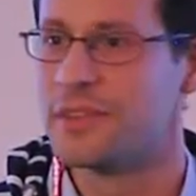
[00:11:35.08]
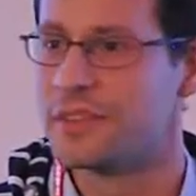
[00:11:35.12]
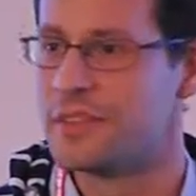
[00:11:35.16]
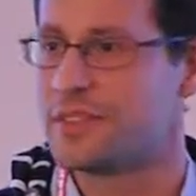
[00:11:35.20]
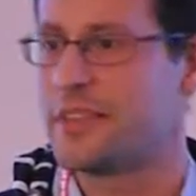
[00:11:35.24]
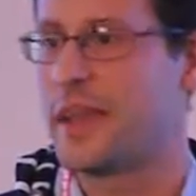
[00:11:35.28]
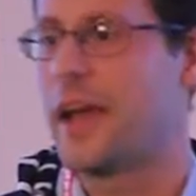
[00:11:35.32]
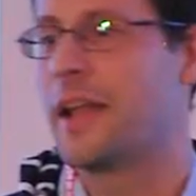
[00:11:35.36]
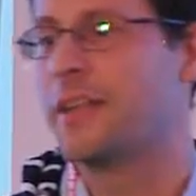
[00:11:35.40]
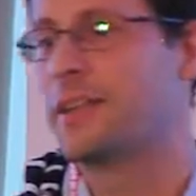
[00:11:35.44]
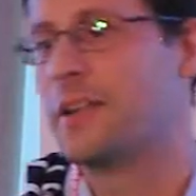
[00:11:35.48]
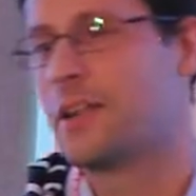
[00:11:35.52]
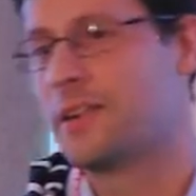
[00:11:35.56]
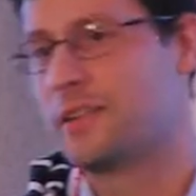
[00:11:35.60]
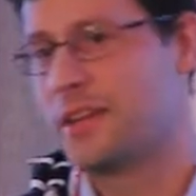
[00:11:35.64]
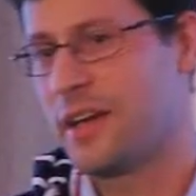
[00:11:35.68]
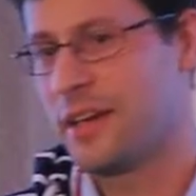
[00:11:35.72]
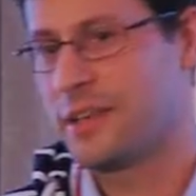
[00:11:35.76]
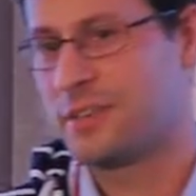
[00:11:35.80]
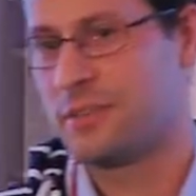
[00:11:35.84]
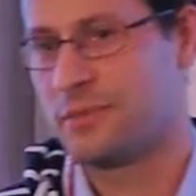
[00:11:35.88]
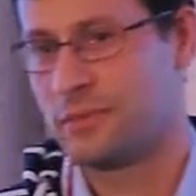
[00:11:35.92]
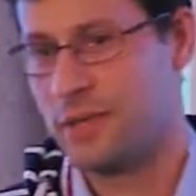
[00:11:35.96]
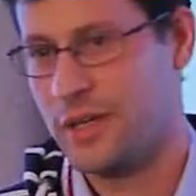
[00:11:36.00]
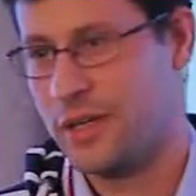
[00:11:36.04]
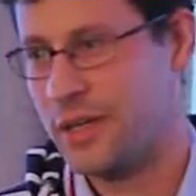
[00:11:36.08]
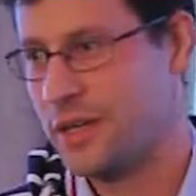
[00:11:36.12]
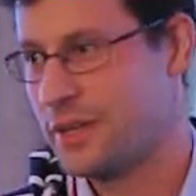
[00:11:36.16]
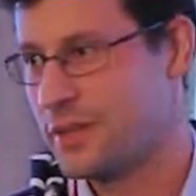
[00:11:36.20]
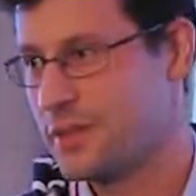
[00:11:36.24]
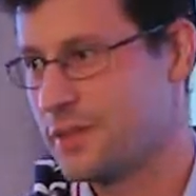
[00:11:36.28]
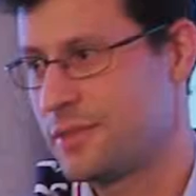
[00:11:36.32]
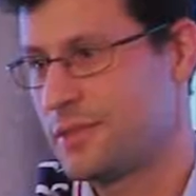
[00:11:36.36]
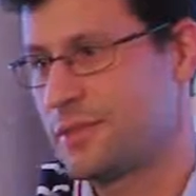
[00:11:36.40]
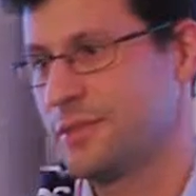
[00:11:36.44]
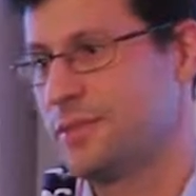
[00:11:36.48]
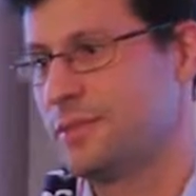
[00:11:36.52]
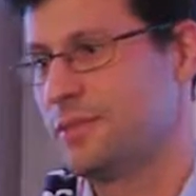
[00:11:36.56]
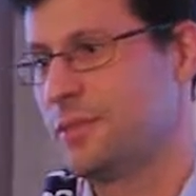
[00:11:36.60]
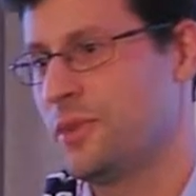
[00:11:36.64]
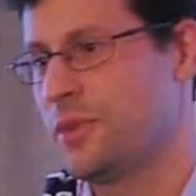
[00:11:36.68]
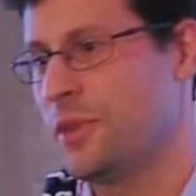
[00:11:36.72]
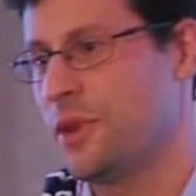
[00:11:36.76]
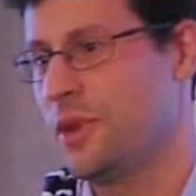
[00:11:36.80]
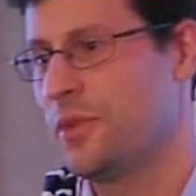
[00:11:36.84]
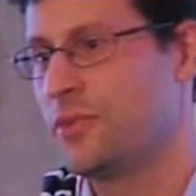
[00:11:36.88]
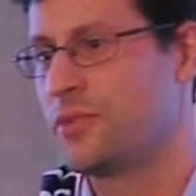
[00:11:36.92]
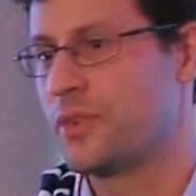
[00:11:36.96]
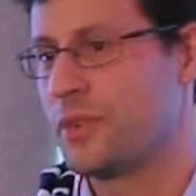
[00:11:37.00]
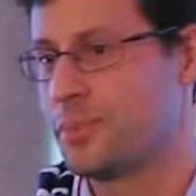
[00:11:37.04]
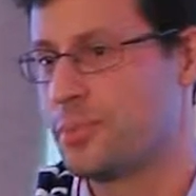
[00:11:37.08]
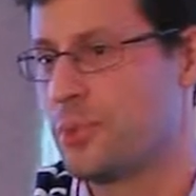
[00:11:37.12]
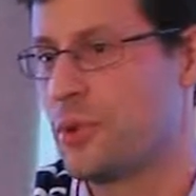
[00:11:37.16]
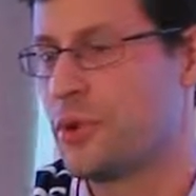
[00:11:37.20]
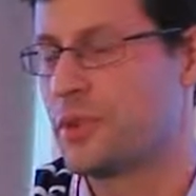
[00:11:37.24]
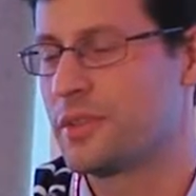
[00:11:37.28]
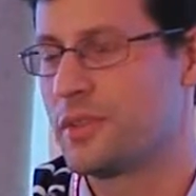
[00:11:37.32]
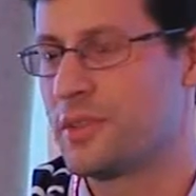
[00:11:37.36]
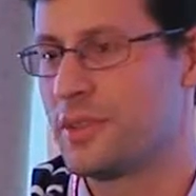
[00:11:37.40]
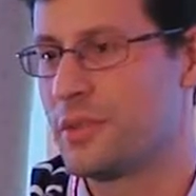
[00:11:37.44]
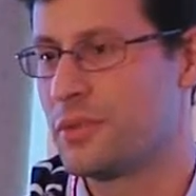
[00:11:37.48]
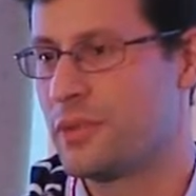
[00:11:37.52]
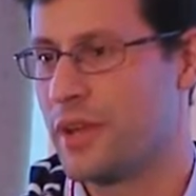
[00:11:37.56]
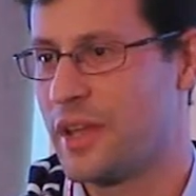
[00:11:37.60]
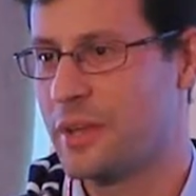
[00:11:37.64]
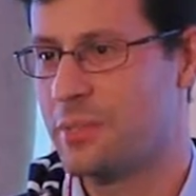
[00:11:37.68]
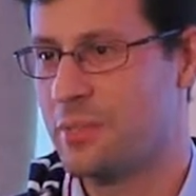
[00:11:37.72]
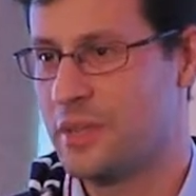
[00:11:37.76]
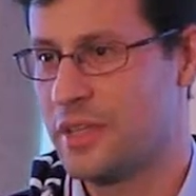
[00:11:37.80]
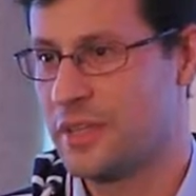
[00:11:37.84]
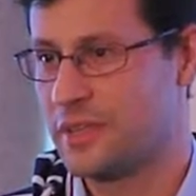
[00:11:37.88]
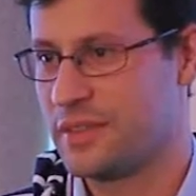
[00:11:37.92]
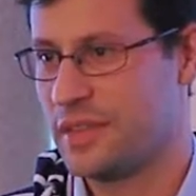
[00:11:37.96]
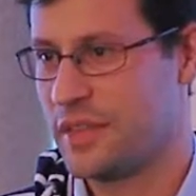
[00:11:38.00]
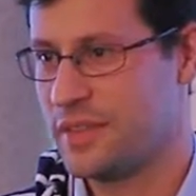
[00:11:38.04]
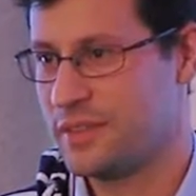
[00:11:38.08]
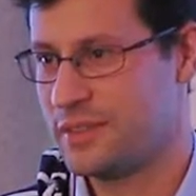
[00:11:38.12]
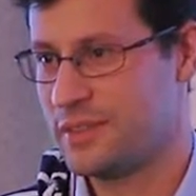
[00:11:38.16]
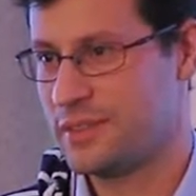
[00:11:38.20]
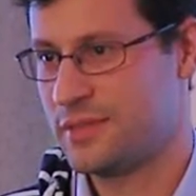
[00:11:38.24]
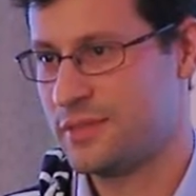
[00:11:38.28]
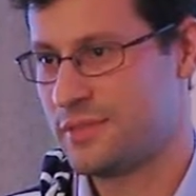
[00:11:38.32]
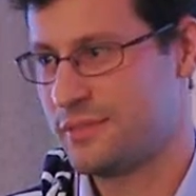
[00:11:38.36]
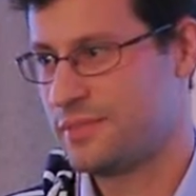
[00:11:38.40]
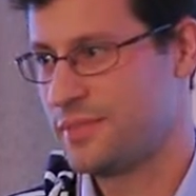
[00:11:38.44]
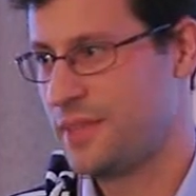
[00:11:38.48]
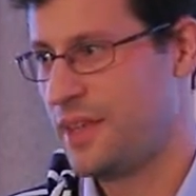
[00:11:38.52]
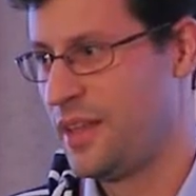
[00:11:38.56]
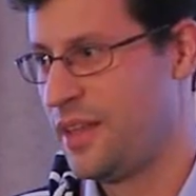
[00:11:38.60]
standardized ways of reporting your A/B test.